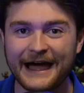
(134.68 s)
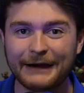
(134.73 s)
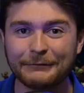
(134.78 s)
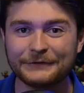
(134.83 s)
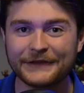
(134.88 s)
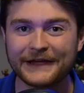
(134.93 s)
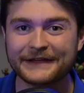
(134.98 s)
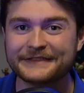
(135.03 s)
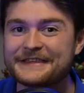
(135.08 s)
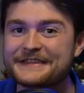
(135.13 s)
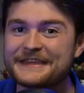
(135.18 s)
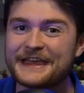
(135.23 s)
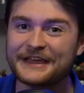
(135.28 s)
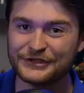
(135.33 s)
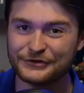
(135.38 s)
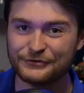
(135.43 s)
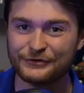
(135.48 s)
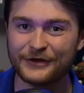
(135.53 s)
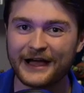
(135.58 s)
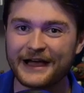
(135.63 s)
I would like to take
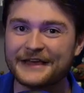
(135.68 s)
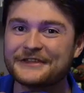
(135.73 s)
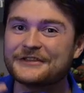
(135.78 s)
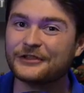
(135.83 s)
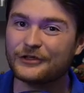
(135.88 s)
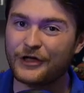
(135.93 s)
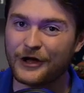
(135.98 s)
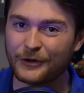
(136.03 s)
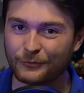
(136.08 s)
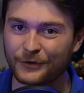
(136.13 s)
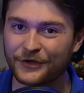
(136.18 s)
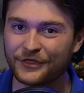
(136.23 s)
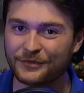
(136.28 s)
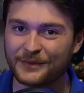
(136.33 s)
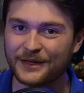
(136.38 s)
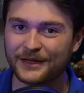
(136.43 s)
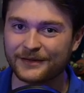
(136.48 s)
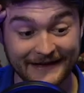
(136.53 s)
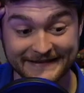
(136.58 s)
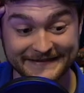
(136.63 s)
you guys along with
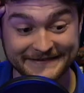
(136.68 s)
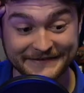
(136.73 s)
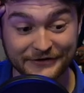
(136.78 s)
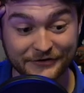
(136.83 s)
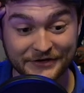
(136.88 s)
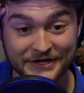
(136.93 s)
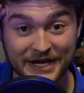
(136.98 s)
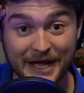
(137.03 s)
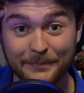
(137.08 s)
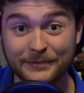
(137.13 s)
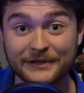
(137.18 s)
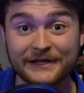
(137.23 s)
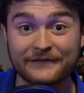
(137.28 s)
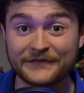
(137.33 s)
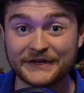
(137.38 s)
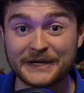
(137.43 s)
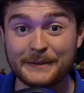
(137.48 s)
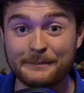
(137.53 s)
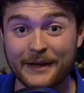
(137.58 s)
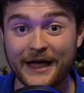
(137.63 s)
me. I still cannot believe
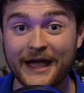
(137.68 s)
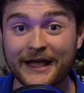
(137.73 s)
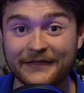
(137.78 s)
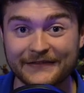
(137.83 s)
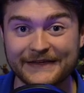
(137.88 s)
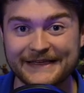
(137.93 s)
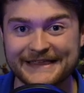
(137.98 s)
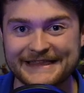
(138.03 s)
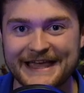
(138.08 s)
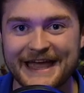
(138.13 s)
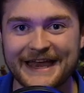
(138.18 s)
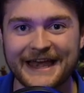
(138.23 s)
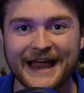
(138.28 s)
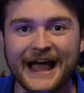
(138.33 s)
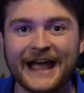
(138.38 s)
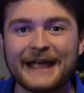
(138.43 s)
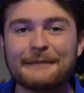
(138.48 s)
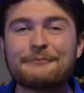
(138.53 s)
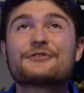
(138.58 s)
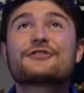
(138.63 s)
that I'm buying this set.
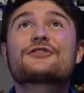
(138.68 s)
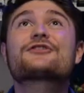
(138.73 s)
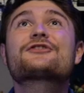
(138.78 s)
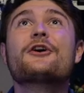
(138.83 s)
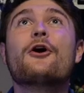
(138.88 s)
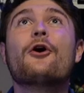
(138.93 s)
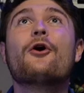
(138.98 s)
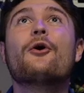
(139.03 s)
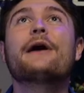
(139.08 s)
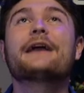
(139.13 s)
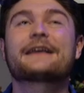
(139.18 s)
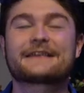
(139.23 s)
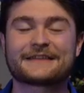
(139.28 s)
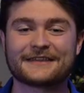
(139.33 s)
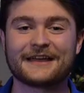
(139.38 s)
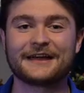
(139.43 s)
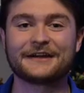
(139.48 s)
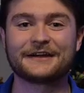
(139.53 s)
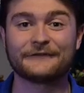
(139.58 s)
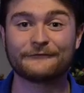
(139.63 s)
I am so
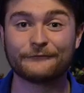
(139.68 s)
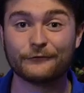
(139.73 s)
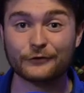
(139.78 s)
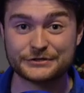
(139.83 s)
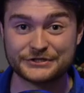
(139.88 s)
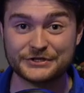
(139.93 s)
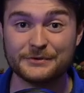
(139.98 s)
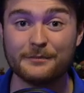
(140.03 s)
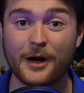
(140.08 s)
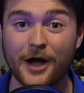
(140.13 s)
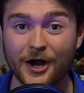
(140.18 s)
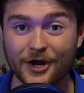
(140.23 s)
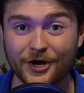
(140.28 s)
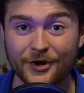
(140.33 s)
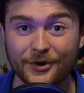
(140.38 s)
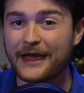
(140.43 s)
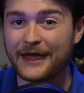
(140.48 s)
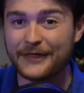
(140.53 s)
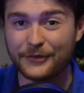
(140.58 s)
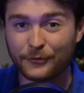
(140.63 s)
excited for
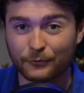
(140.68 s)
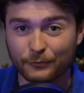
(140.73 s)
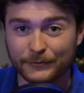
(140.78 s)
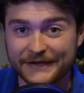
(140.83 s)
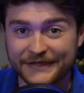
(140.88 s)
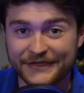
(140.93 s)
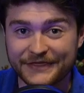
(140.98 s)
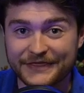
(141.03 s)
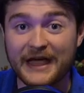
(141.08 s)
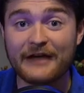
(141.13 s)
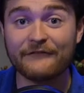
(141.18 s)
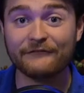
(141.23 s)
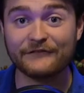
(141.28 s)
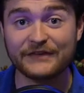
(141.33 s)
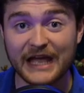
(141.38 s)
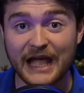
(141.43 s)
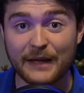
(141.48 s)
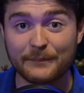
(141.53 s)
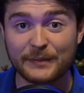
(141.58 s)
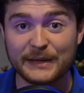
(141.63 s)
tomorrow. And the reason that
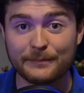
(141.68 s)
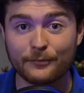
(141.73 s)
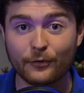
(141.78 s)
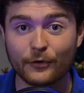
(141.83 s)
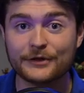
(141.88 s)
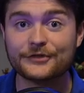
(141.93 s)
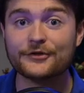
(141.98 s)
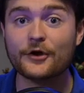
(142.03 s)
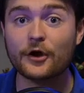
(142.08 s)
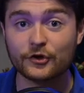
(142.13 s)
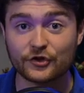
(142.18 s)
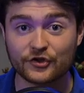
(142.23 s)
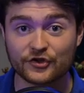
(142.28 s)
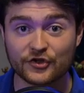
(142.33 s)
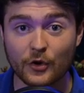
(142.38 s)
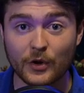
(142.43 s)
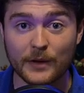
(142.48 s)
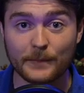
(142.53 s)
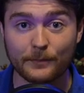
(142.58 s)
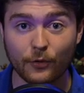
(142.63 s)
VIP points are
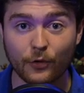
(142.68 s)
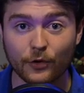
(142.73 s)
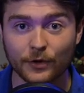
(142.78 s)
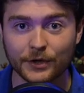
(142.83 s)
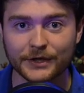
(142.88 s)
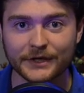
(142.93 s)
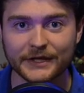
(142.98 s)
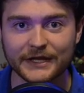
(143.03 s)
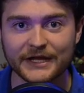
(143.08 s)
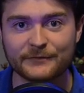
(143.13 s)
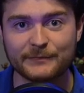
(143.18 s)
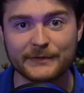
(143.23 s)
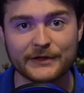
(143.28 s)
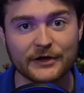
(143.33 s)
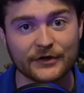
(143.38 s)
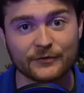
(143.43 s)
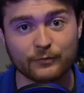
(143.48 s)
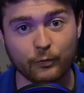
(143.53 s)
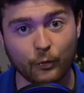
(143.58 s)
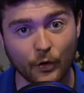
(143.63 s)
so important is
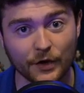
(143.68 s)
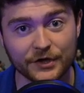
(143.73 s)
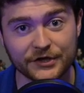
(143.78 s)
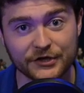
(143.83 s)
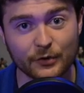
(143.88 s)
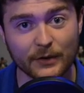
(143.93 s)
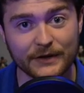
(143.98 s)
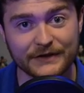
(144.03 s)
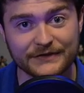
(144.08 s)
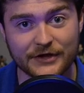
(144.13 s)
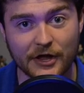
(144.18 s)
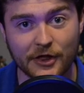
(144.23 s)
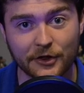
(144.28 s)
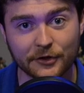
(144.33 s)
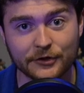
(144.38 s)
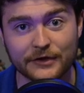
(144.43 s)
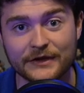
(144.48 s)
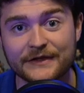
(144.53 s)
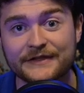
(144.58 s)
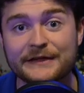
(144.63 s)
because one US
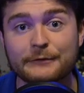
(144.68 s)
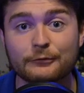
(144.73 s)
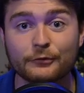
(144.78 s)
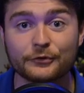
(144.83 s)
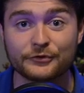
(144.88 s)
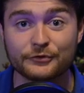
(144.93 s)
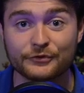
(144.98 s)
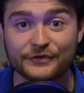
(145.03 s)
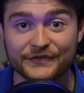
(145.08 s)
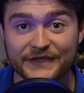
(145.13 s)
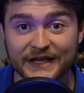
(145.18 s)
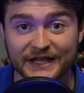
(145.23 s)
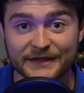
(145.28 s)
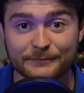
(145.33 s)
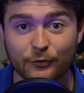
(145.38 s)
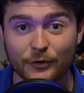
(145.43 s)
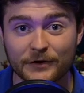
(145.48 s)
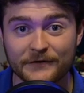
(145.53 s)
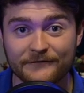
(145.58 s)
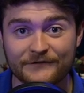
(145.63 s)
dollar is equal to
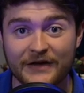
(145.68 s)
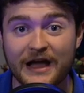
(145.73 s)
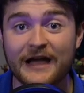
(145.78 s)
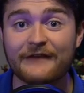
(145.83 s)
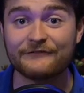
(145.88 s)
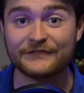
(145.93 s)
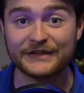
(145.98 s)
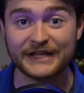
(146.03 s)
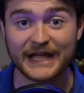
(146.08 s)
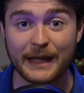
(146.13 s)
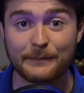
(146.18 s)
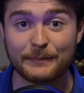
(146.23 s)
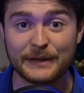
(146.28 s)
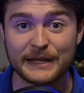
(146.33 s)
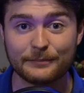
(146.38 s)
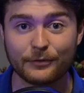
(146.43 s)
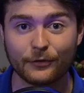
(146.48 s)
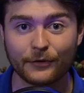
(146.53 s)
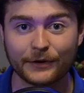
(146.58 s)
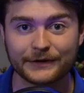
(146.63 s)
6.5
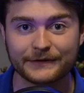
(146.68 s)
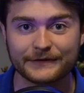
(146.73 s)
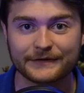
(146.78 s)
VIP points.